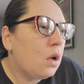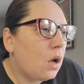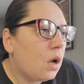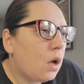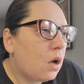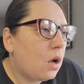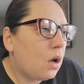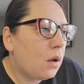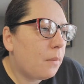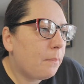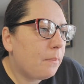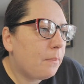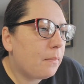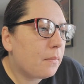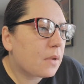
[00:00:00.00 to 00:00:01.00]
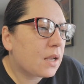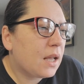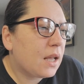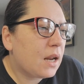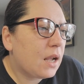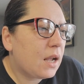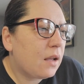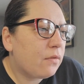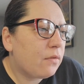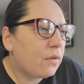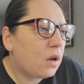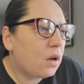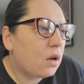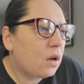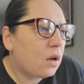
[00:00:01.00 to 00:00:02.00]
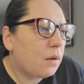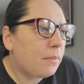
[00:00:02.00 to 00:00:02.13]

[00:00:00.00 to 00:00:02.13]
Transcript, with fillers: Um, can I have, uh,